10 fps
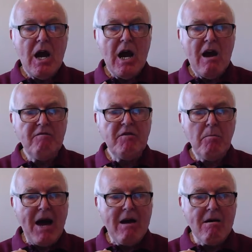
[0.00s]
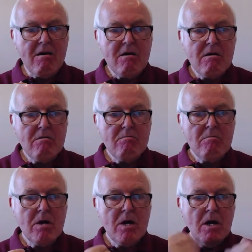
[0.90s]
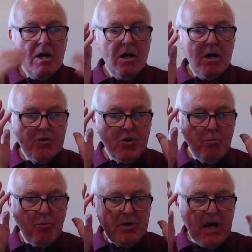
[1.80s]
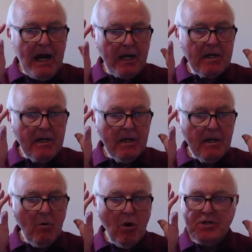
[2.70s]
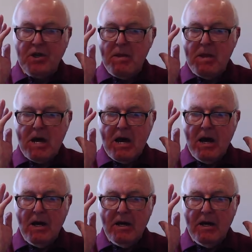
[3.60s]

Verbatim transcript: have the power to protect what's in there.